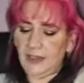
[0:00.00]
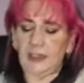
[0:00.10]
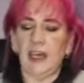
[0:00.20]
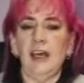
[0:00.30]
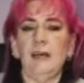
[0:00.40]

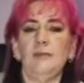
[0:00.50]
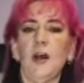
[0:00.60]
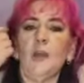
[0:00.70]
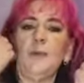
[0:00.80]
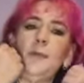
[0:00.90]

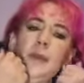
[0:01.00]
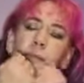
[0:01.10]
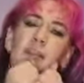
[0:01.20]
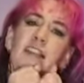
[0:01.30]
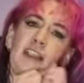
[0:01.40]

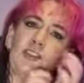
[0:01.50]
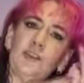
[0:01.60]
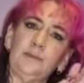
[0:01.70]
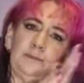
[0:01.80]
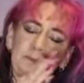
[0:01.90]

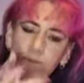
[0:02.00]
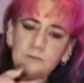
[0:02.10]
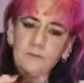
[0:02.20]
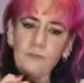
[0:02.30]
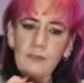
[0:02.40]
hyperpigmentation,
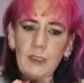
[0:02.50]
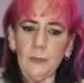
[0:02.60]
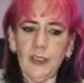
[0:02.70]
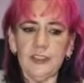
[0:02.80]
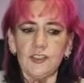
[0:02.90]

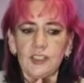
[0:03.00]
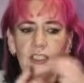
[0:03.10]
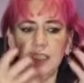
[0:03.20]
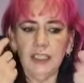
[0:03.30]
which